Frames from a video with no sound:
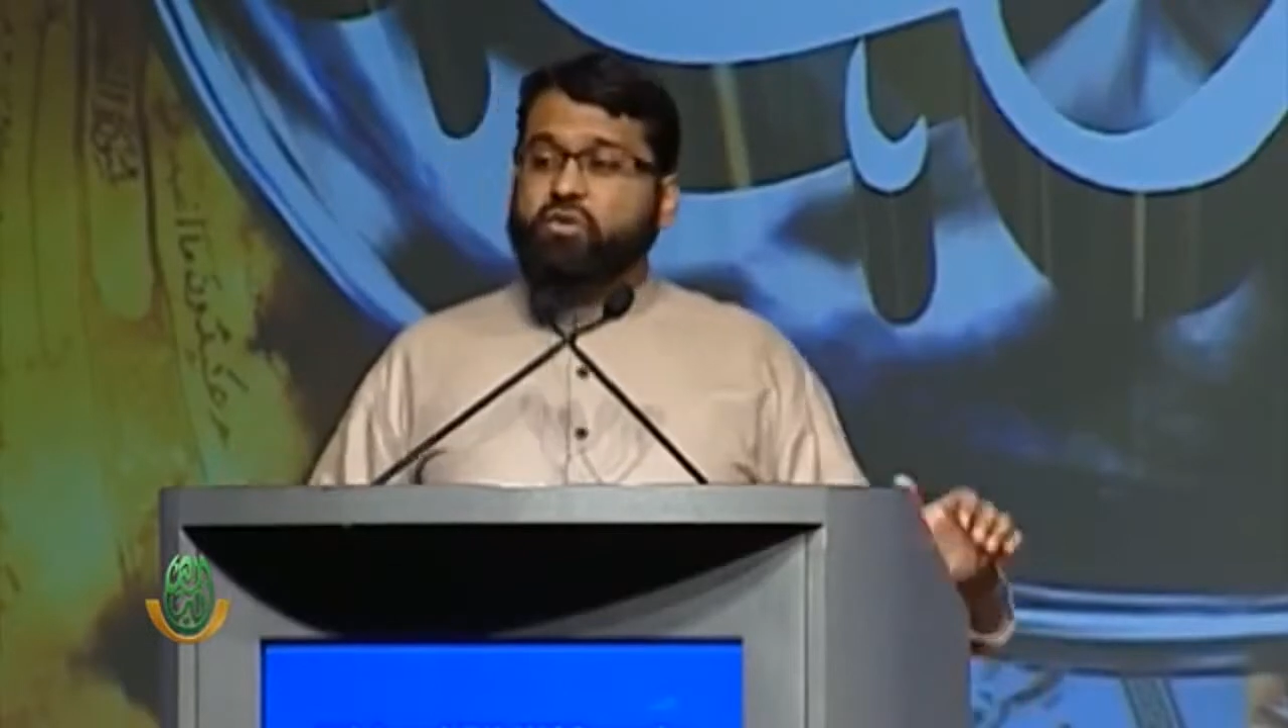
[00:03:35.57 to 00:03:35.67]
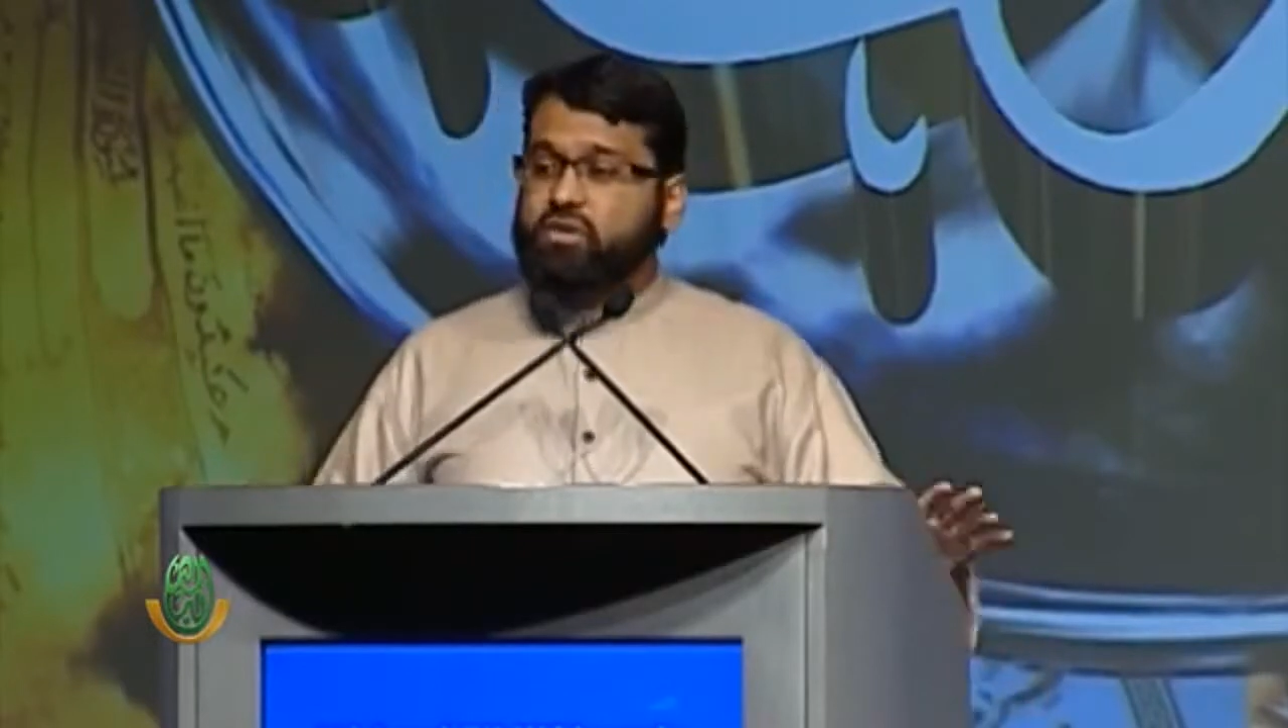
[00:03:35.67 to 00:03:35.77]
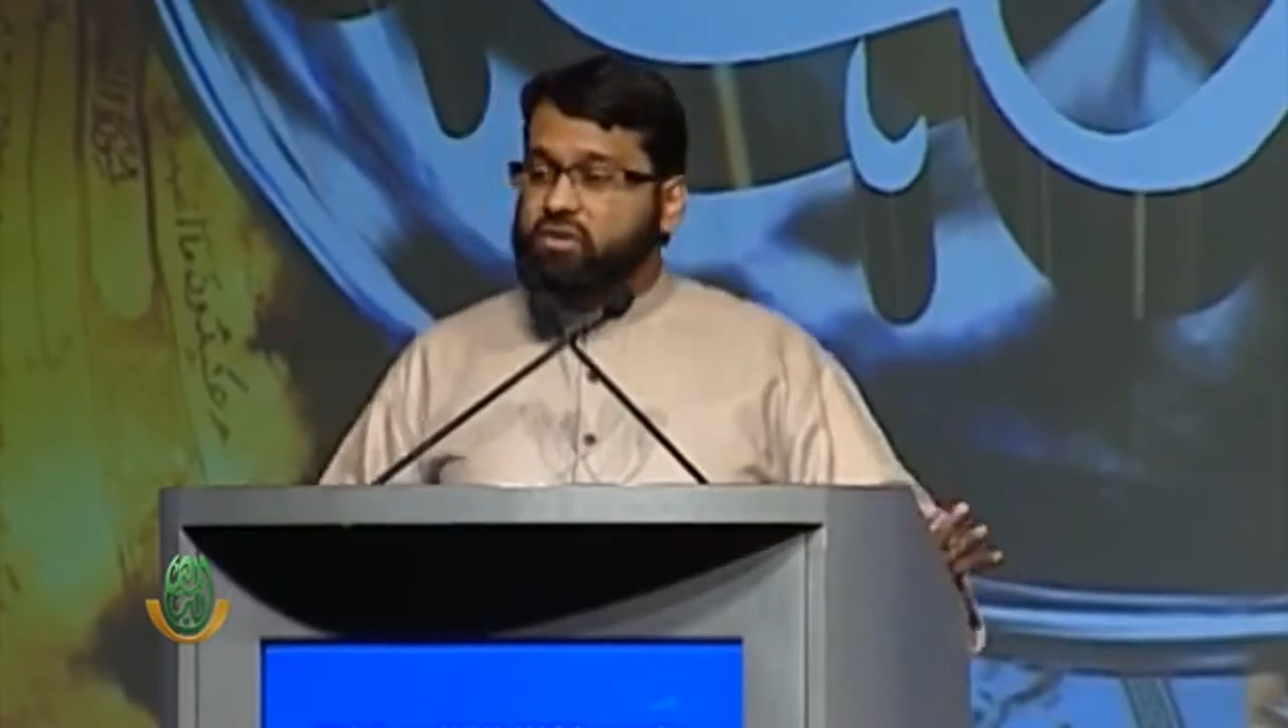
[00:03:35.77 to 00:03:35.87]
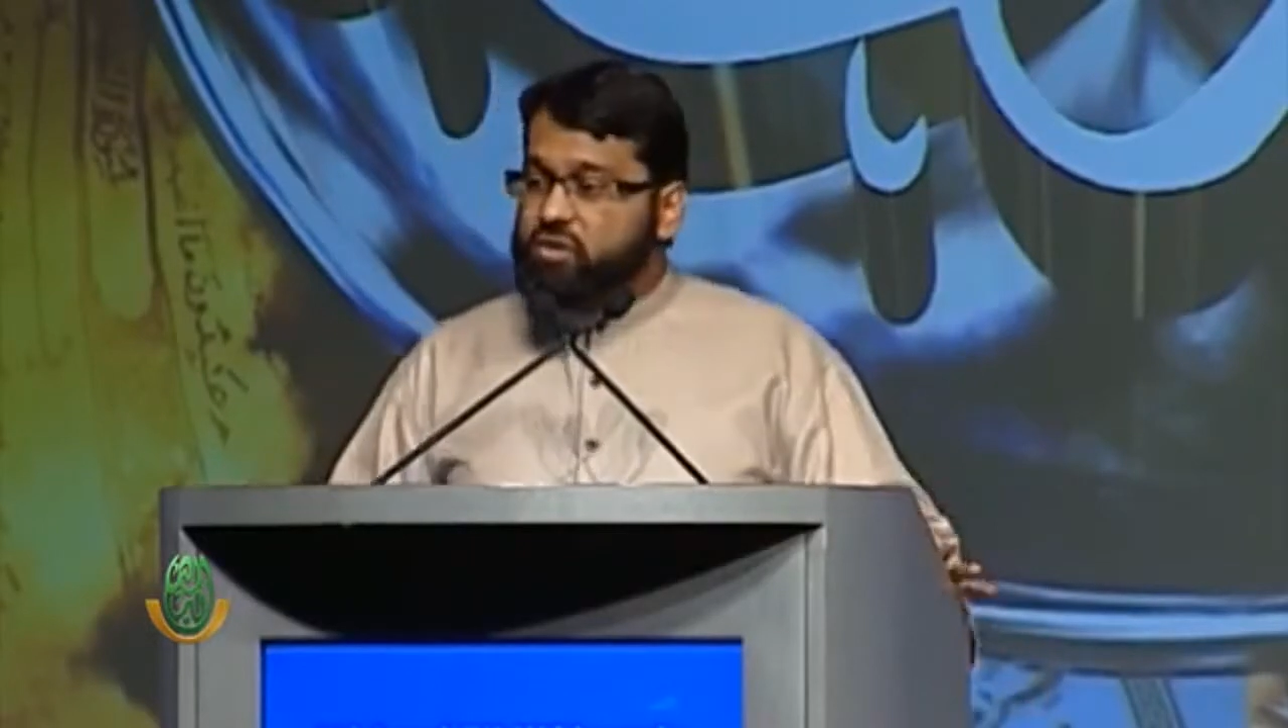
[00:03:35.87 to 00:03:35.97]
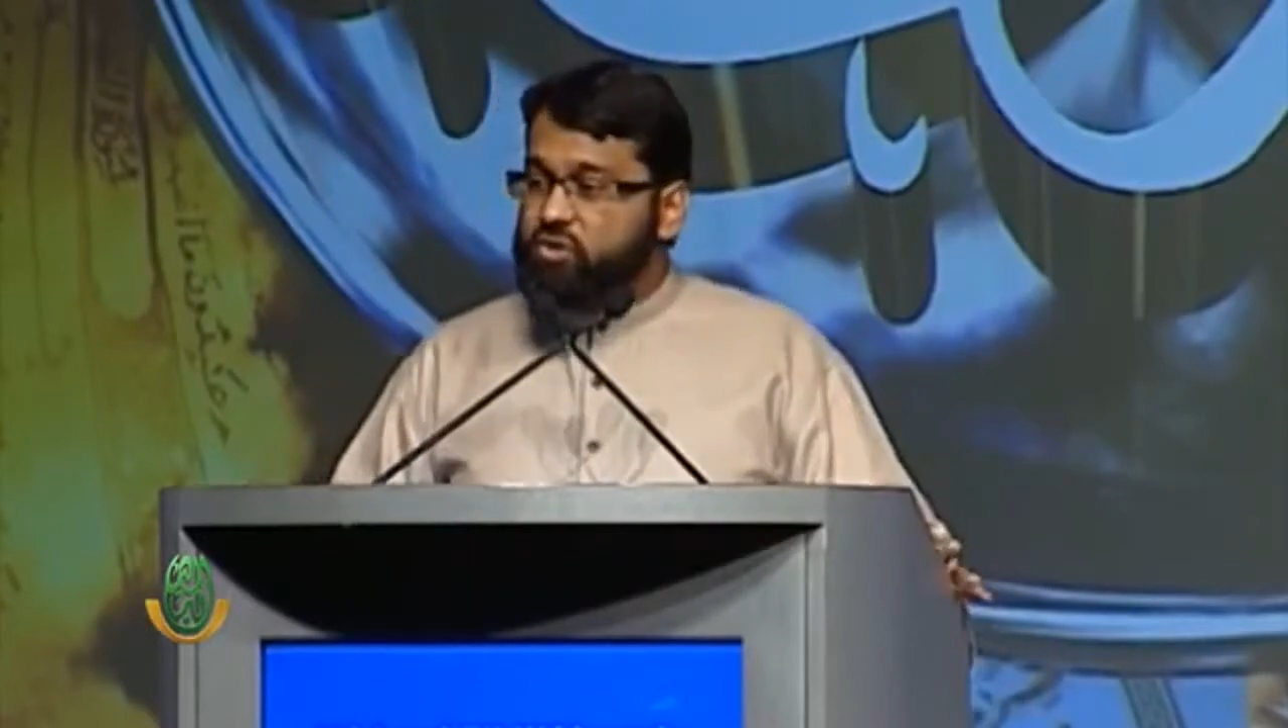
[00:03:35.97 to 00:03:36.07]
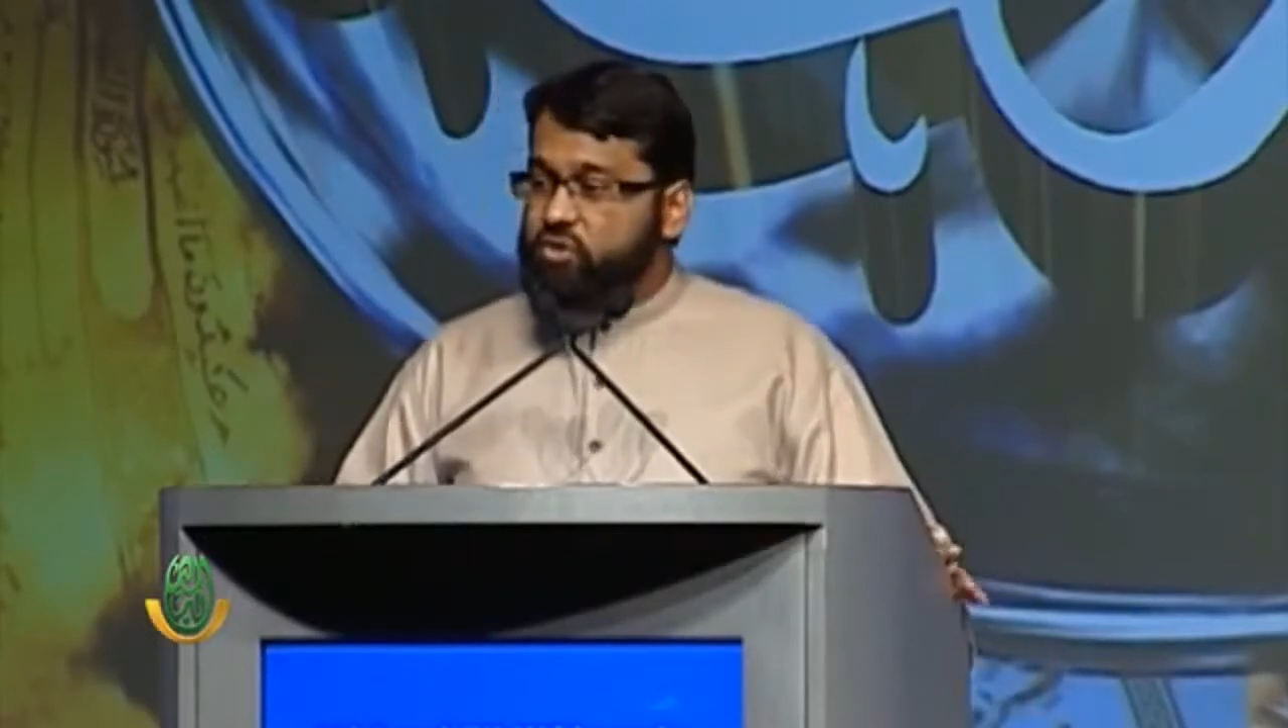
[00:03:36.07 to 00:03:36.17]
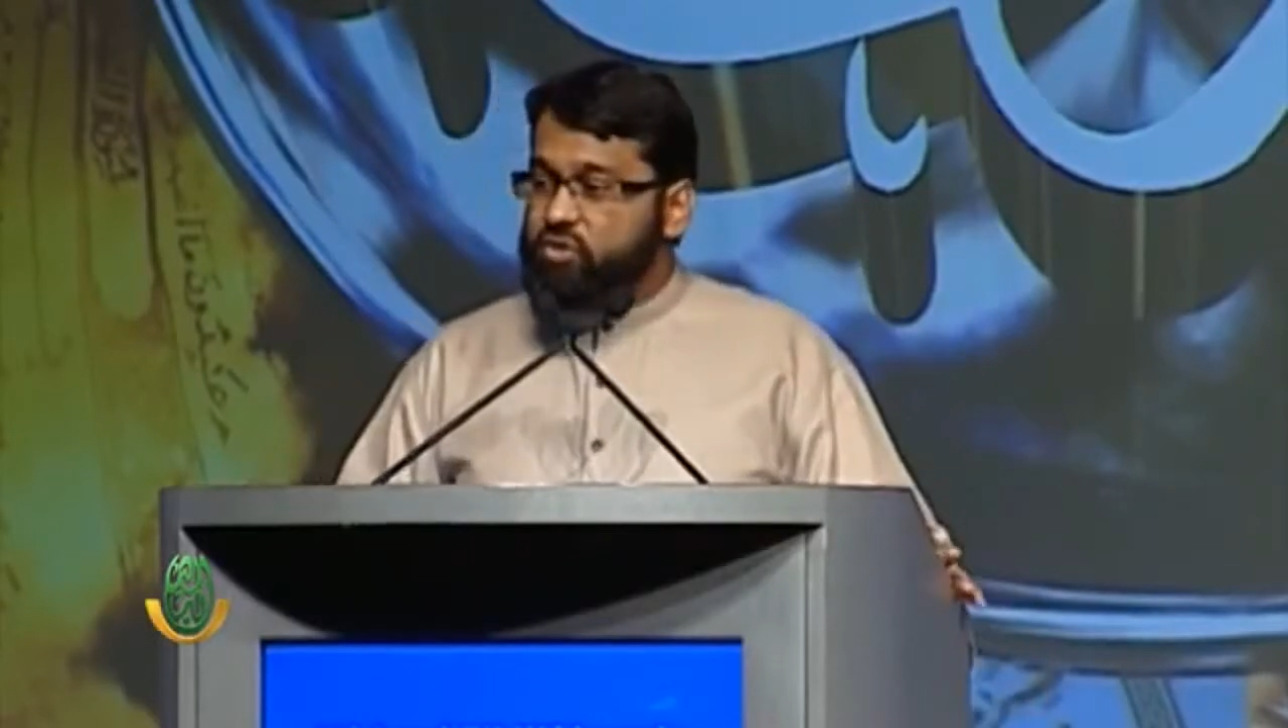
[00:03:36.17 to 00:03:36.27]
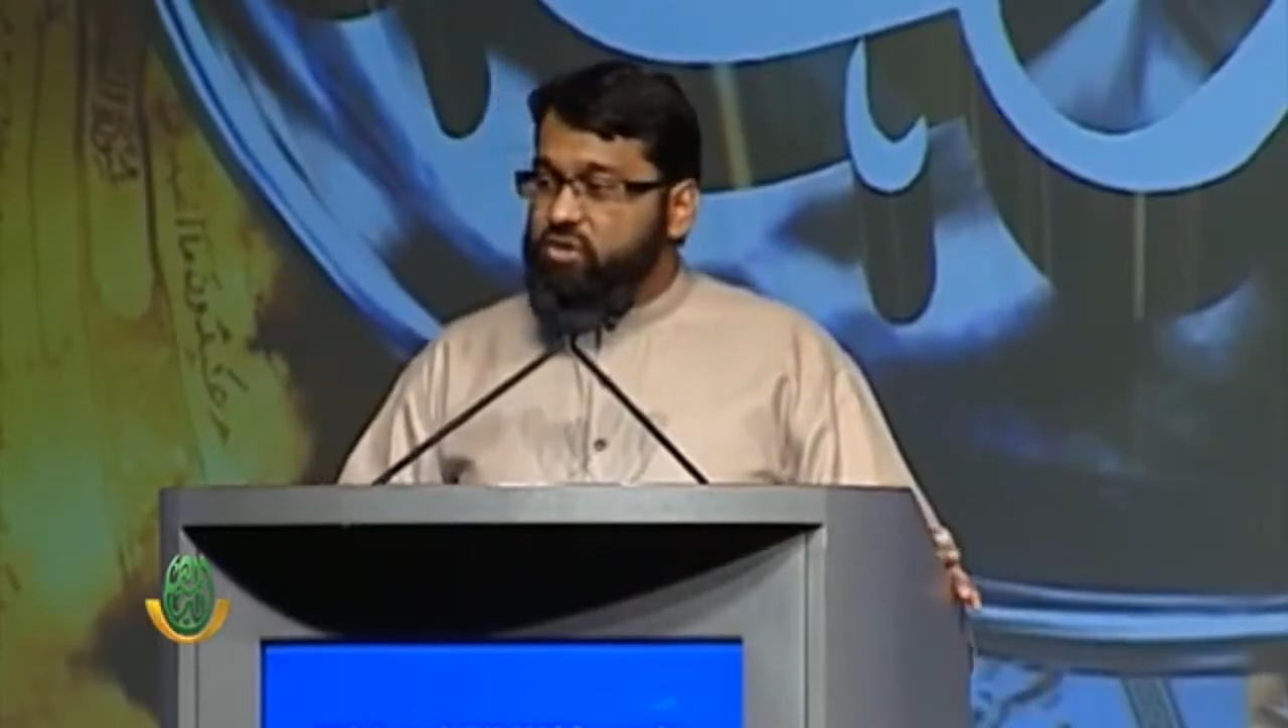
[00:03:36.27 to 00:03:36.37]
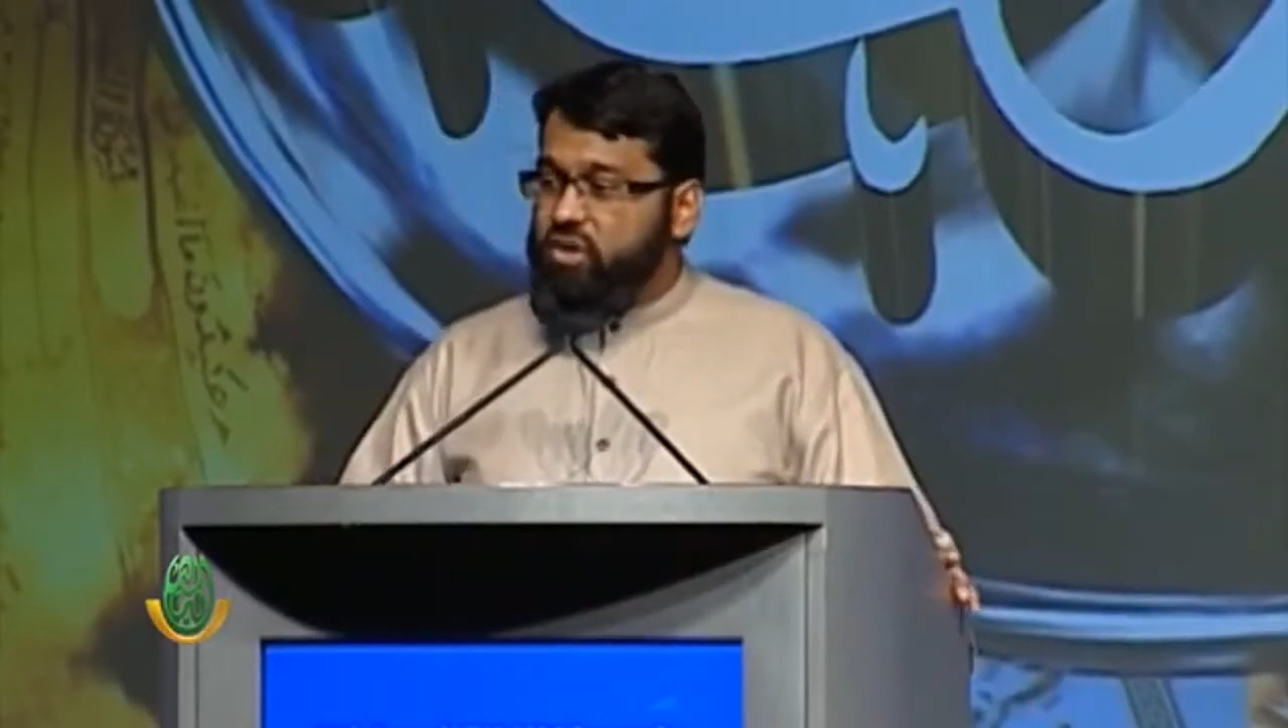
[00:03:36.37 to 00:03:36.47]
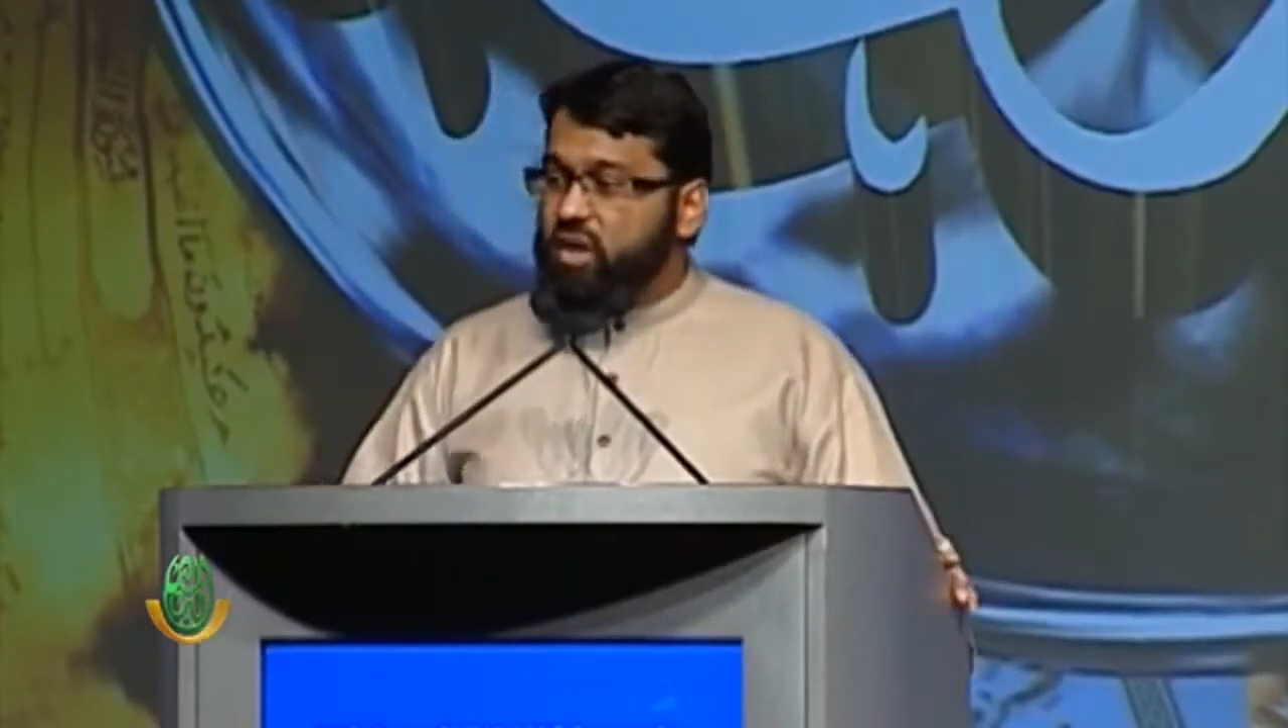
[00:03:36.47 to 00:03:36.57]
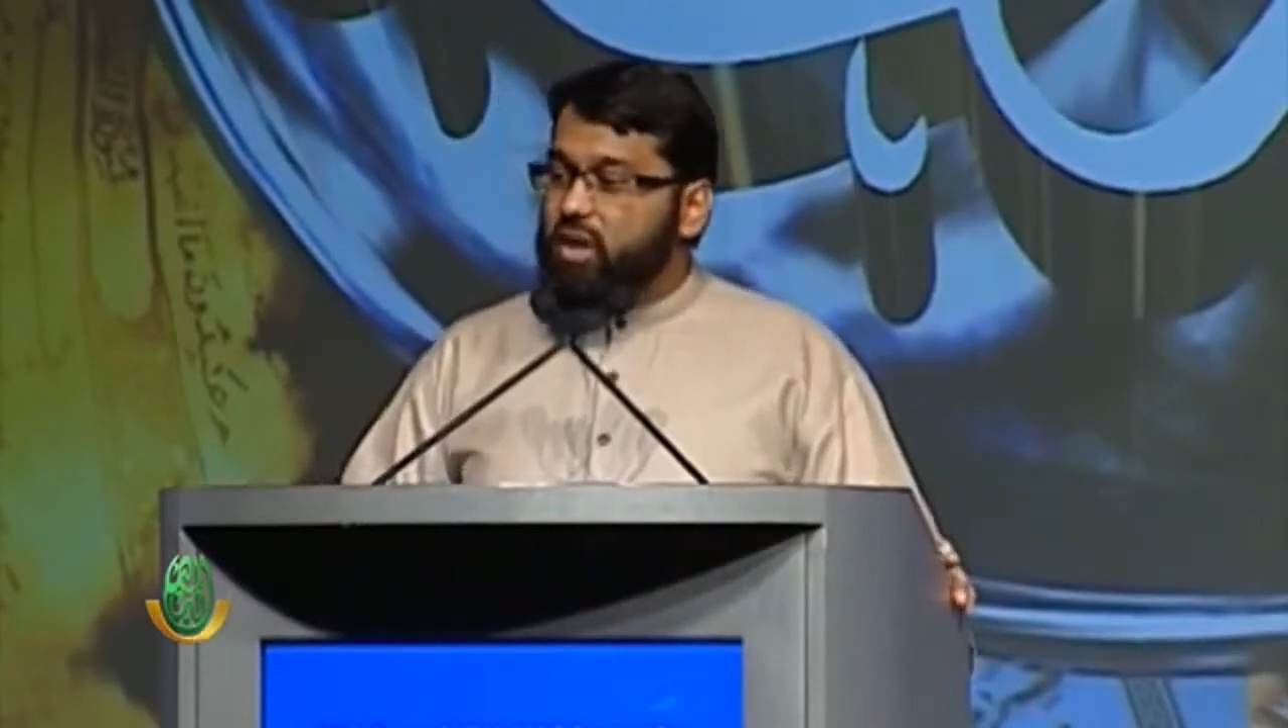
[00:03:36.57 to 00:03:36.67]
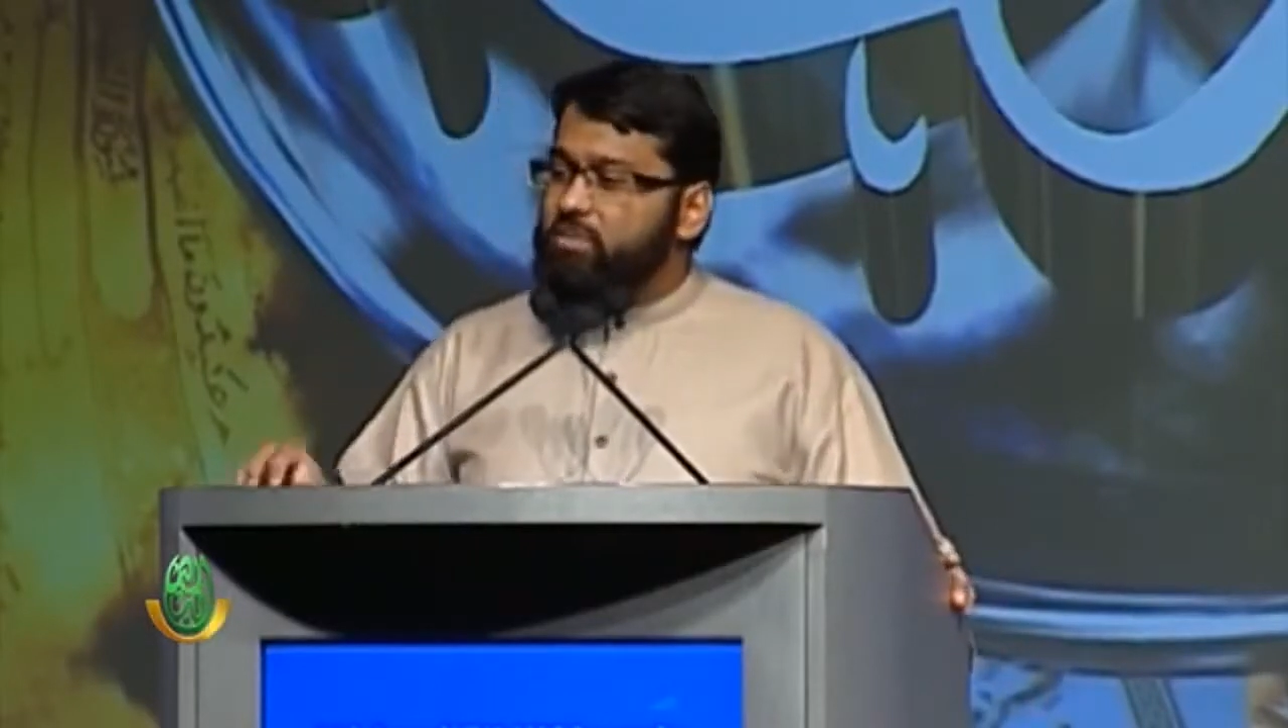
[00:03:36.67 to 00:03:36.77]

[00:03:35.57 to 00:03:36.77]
brothers and sisters,